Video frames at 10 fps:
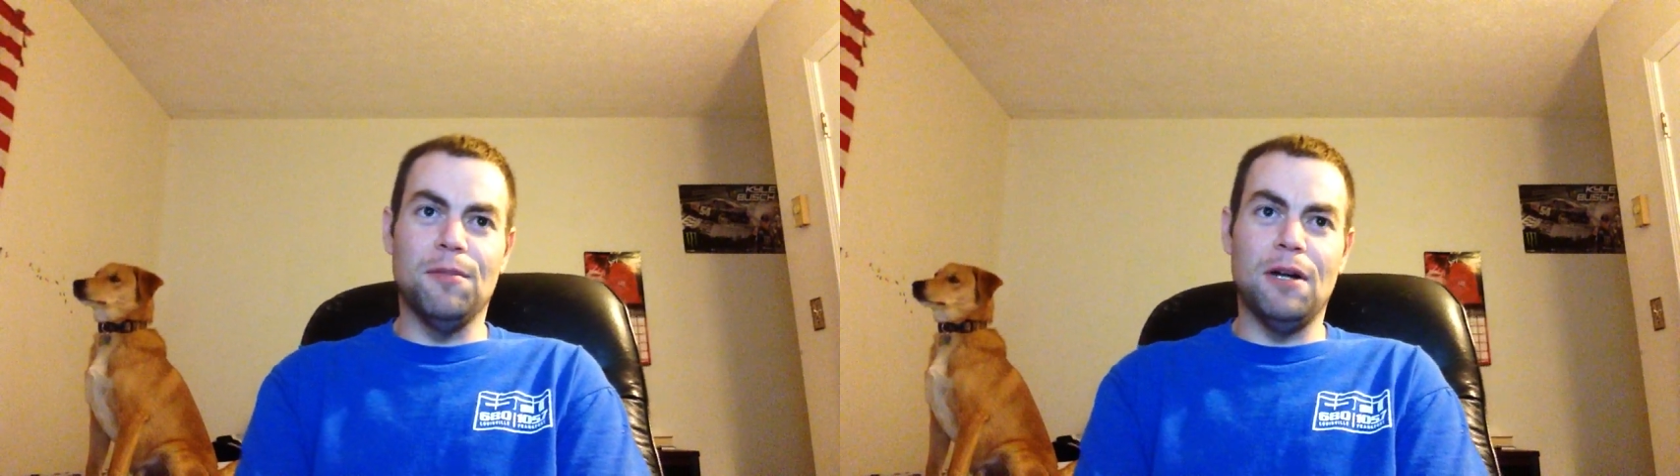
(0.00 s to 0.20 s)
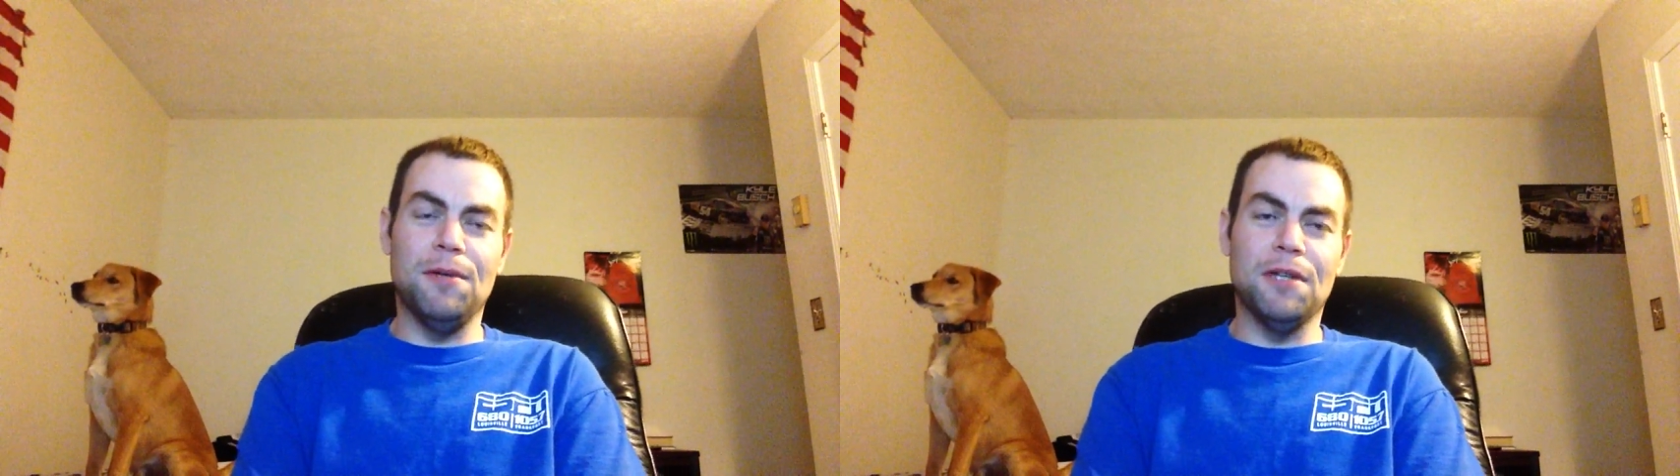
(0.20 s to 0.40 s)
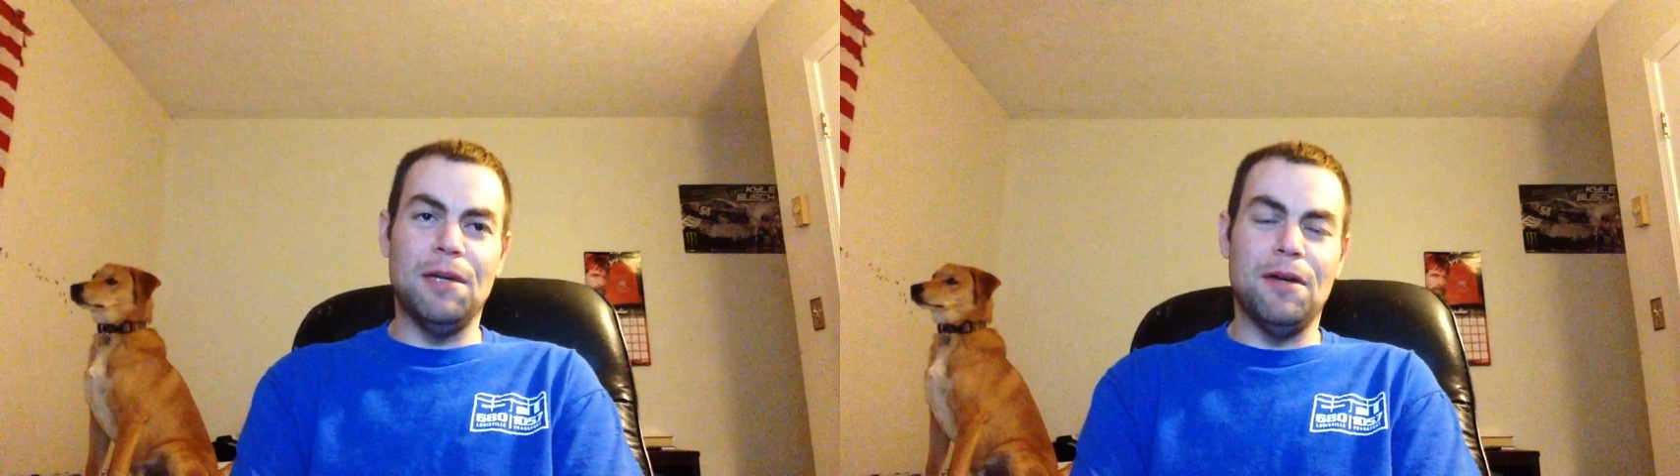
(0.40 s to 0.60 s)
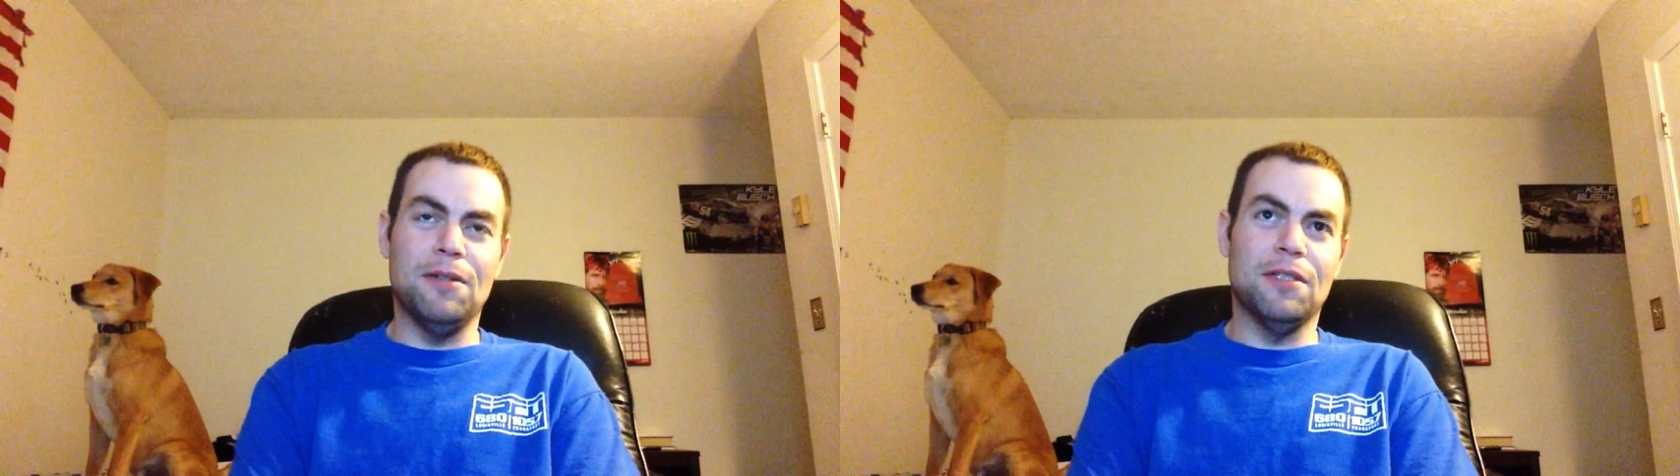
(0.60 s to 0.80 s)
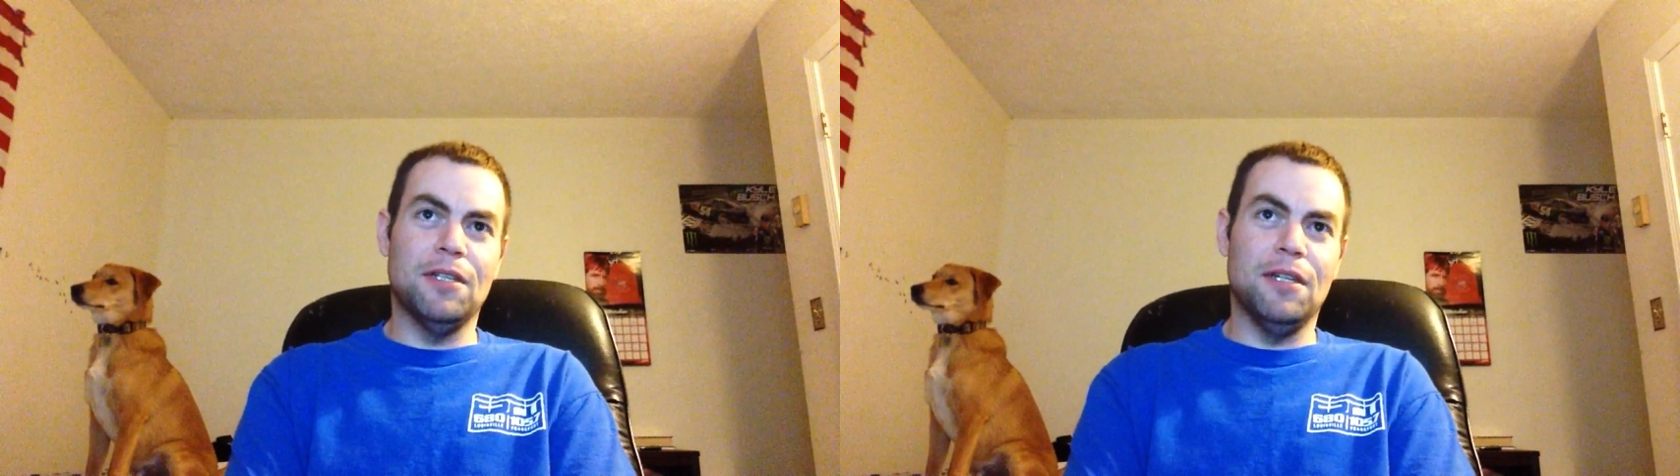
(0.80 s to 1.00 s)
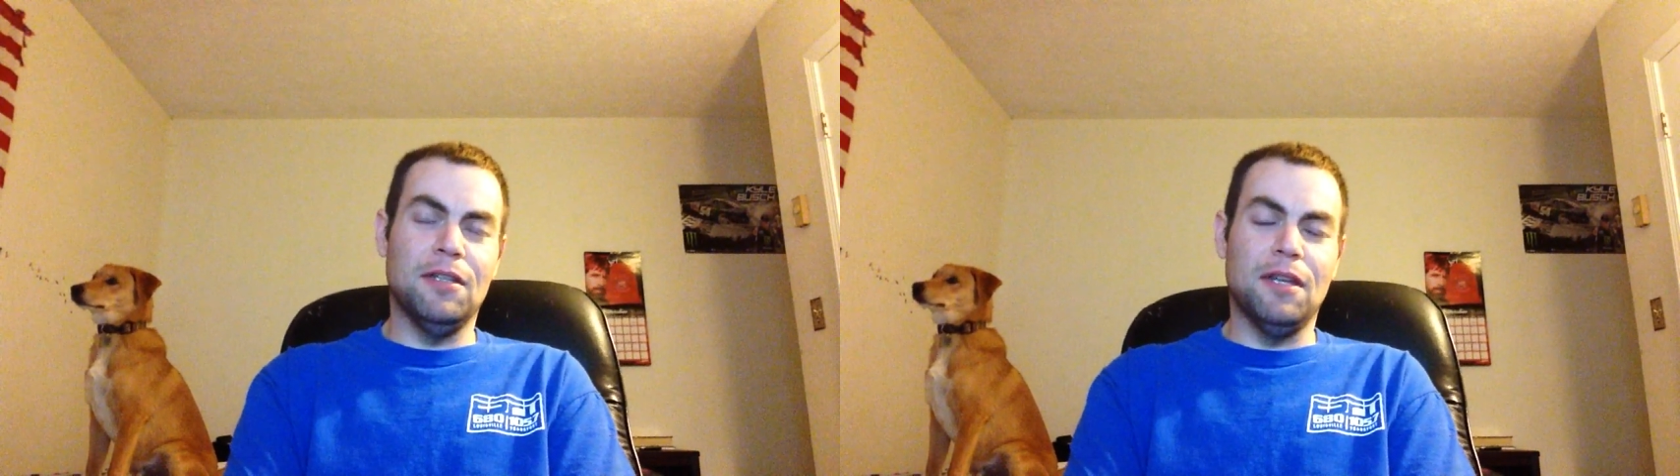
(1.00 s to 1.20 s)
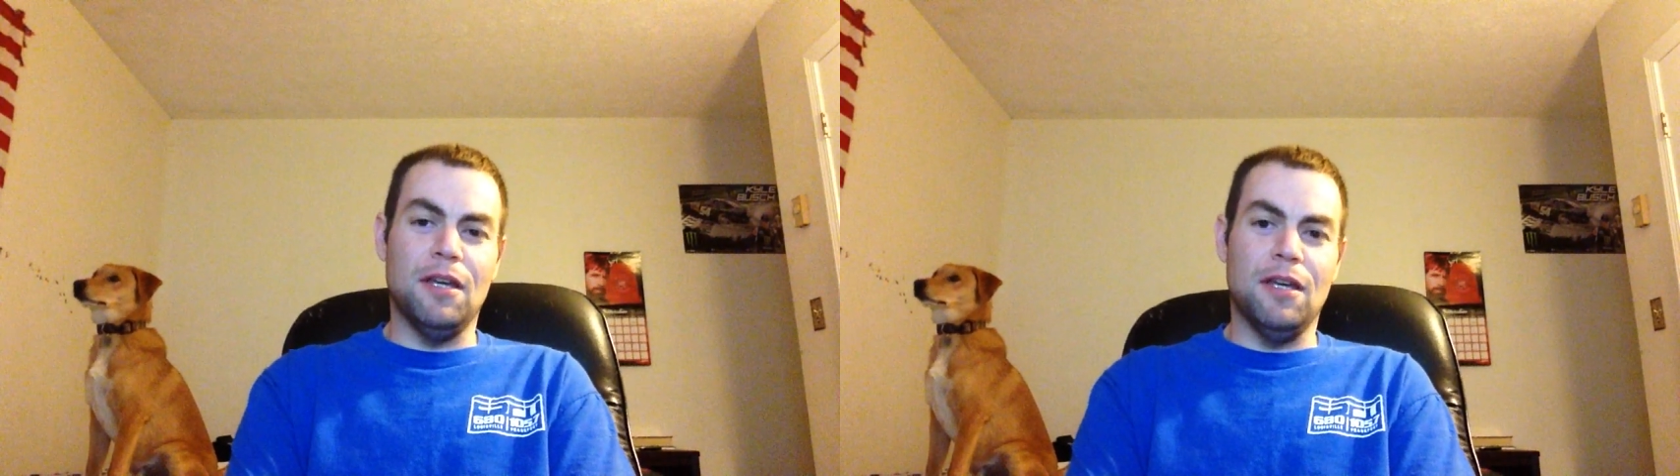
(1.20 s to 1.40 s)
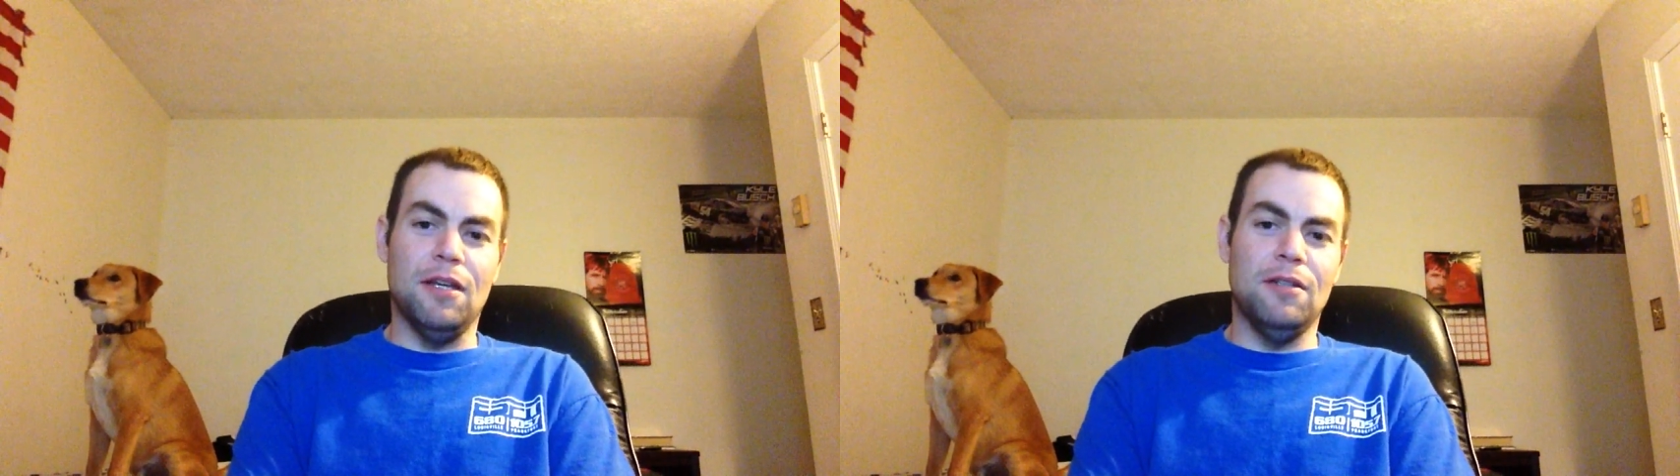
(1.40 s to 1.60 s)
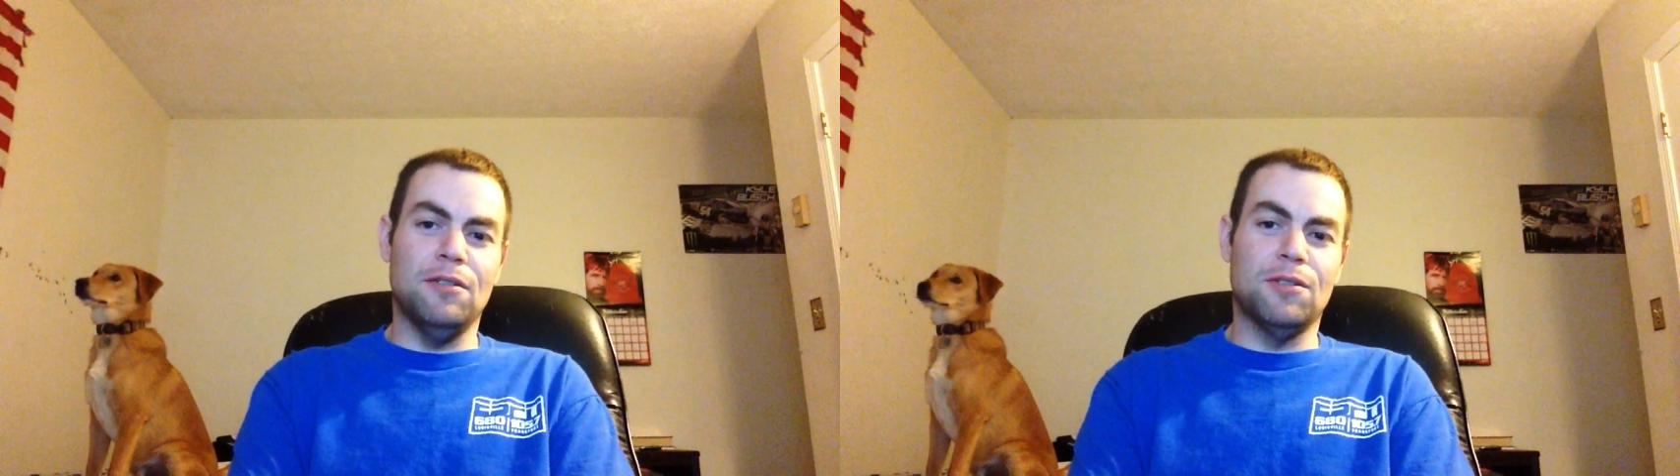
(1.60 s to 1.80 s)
Obama came out and said that